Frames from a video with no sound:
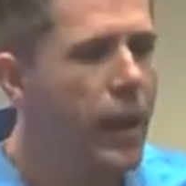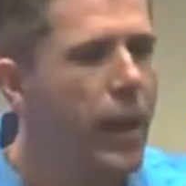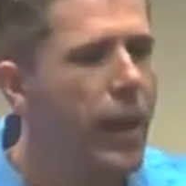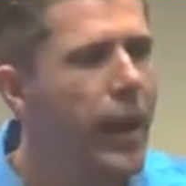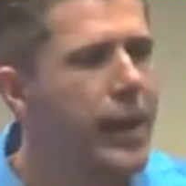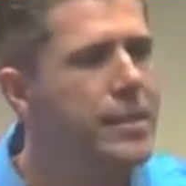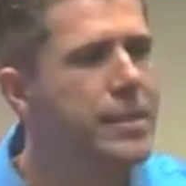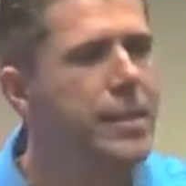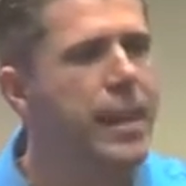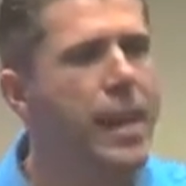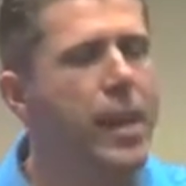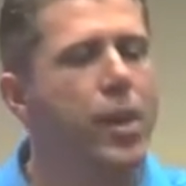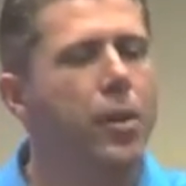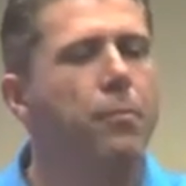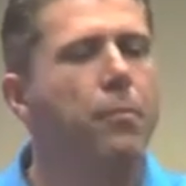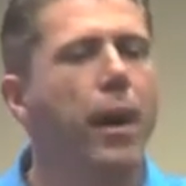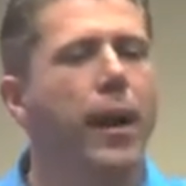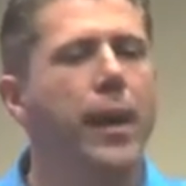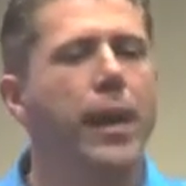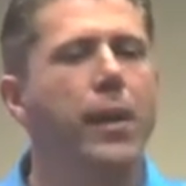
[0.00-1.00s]
Let's say your
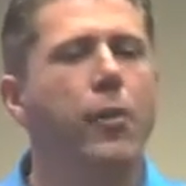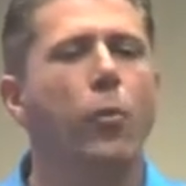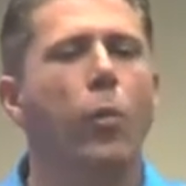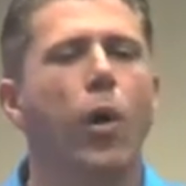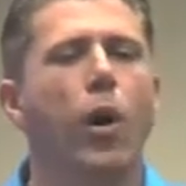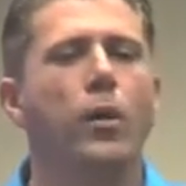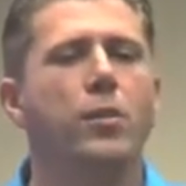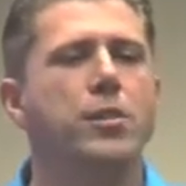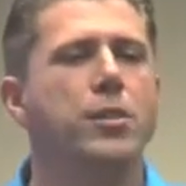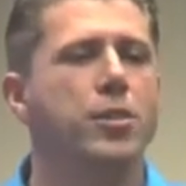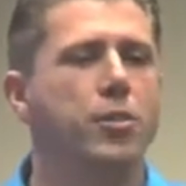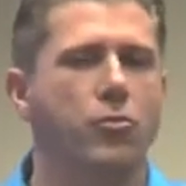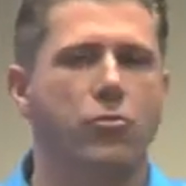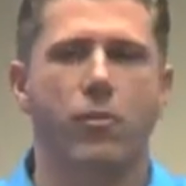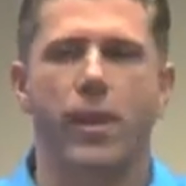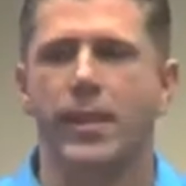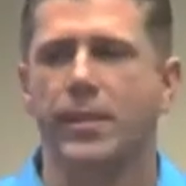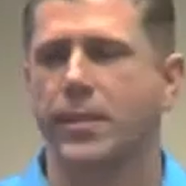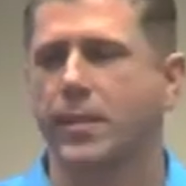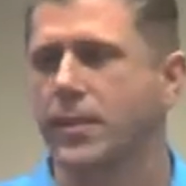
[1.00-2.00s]
body wants
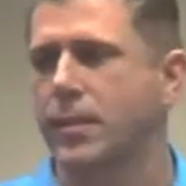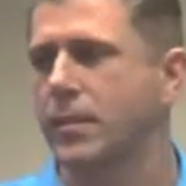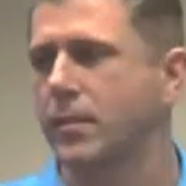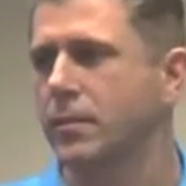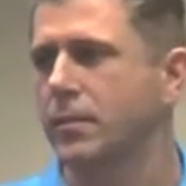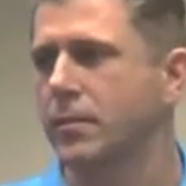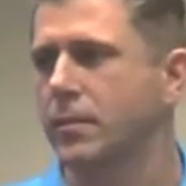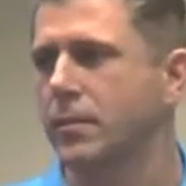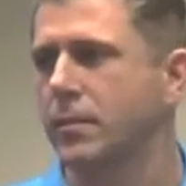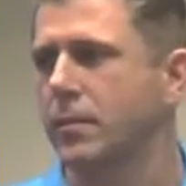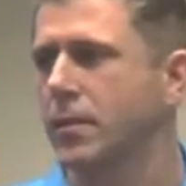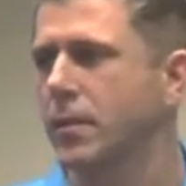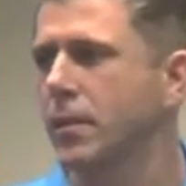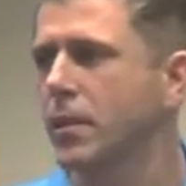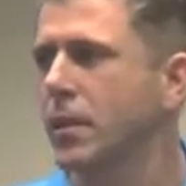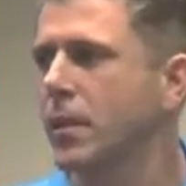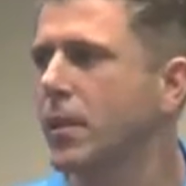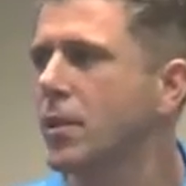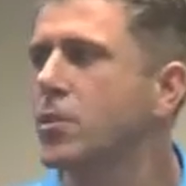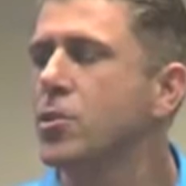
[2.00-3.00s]
rest.
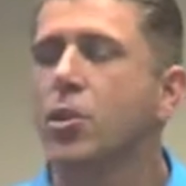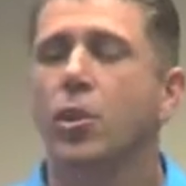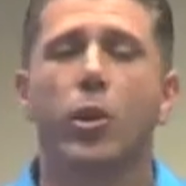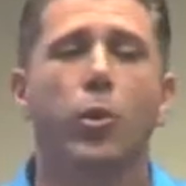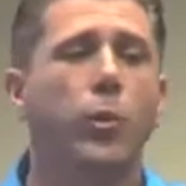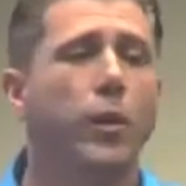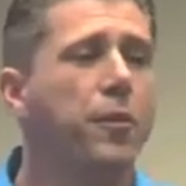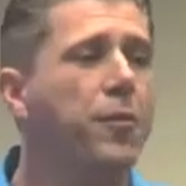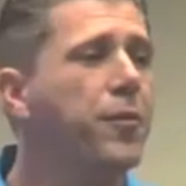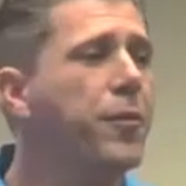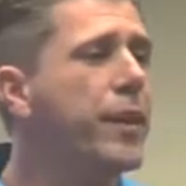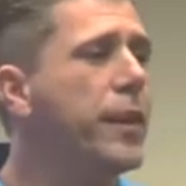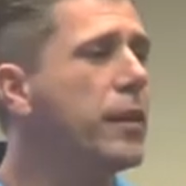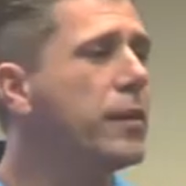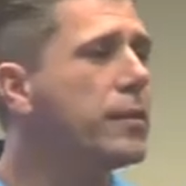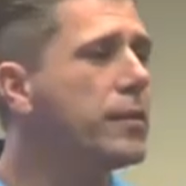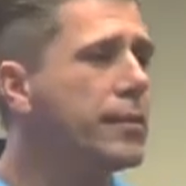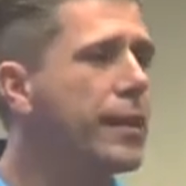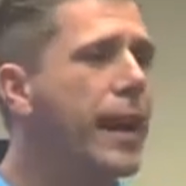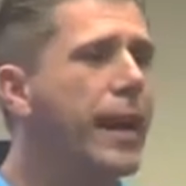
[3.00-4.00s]
So you will
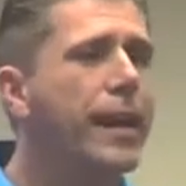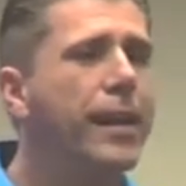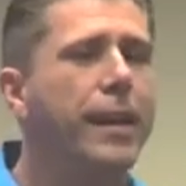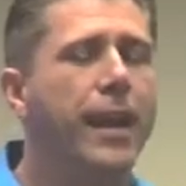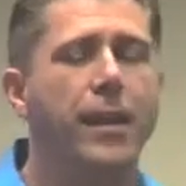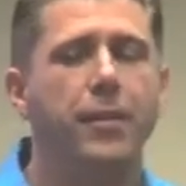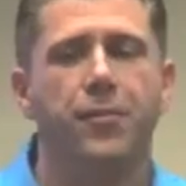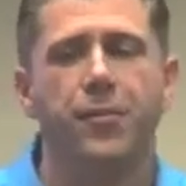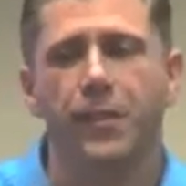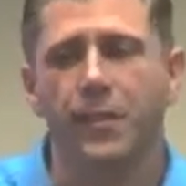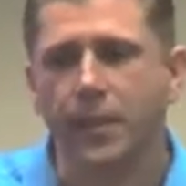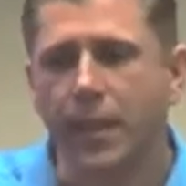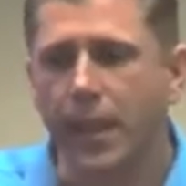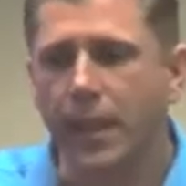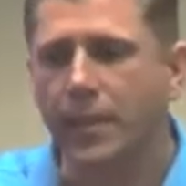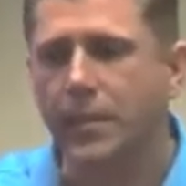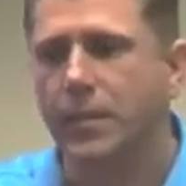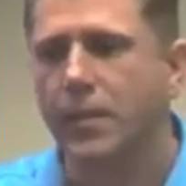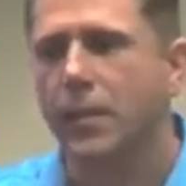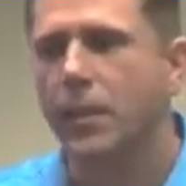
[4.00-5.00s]
feel tired and
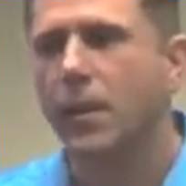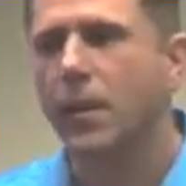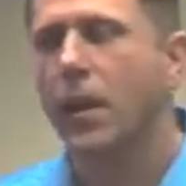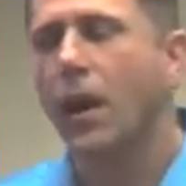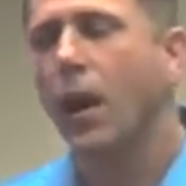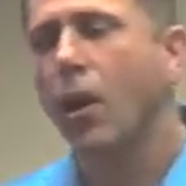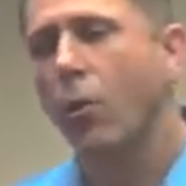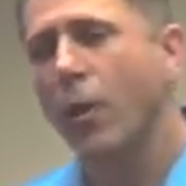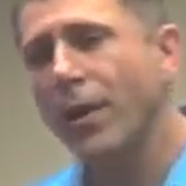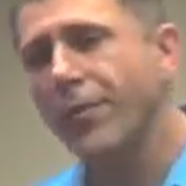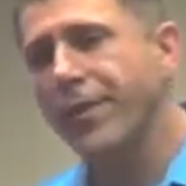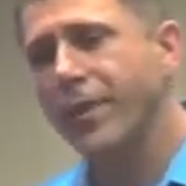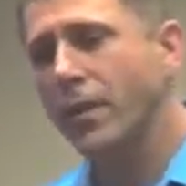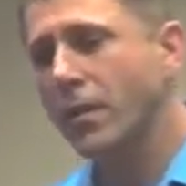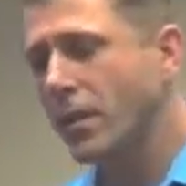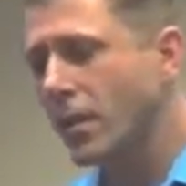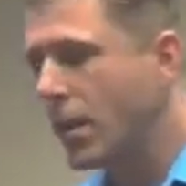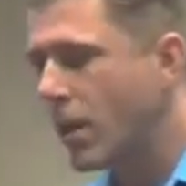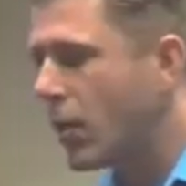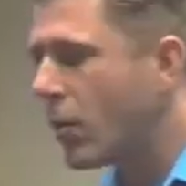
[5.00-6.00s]
fatigued.
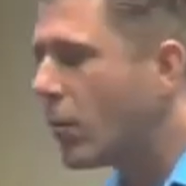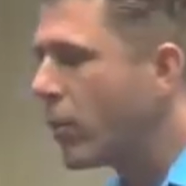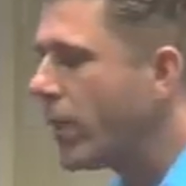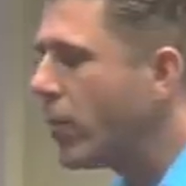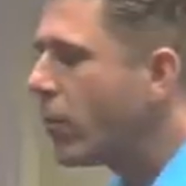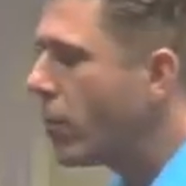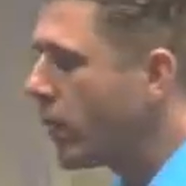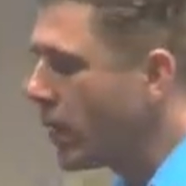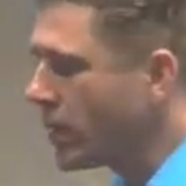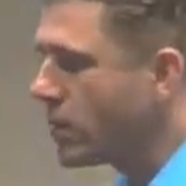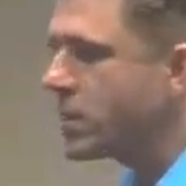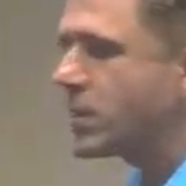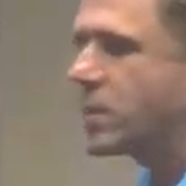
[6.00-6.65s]
However, we will